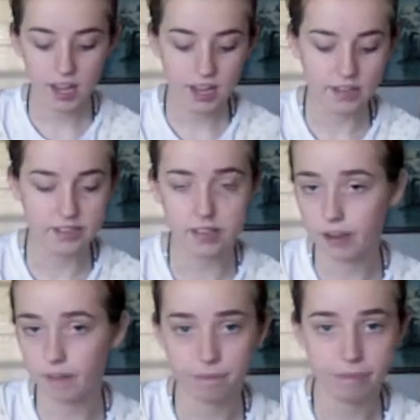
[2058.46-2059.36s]
And
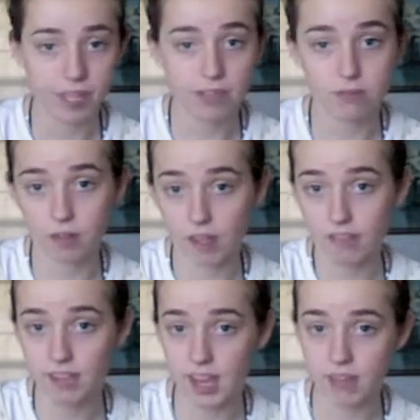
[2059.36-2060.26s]
so that's why we have a
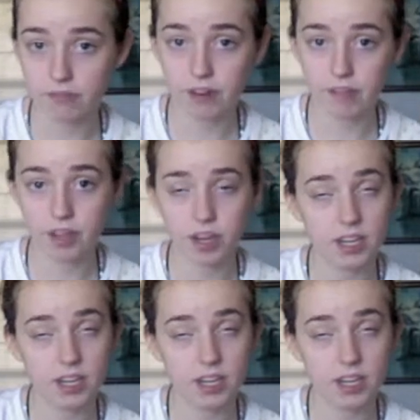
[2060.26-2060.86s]
gate in front of there,